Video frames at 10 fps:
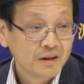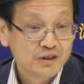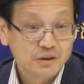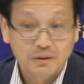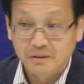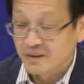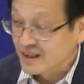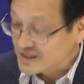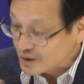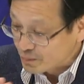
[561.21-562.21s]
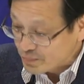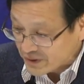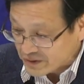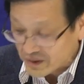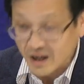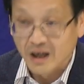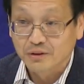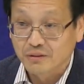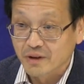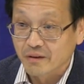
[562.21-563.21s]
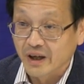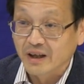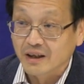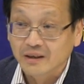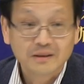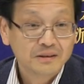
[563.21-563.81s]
So it's completely out of our radar.